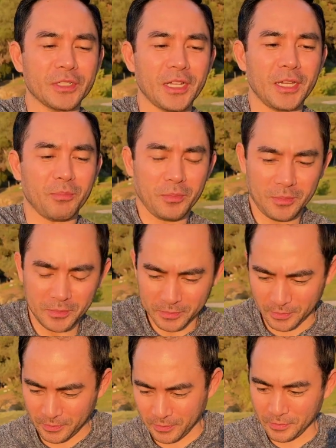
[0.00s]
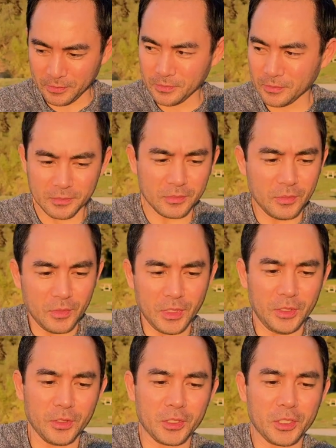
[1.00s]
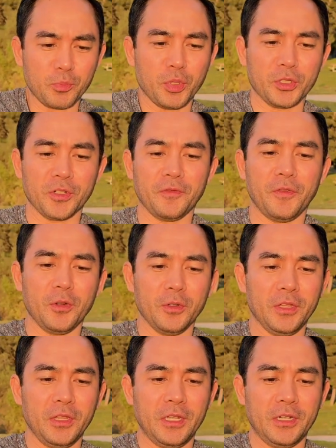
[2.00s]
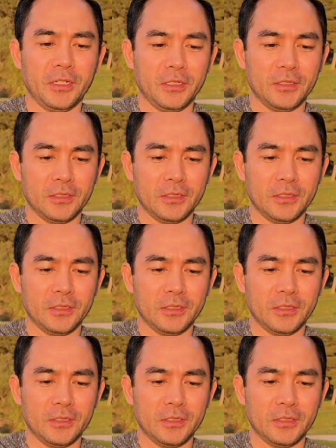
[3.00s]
up, and you can just put your phone in there.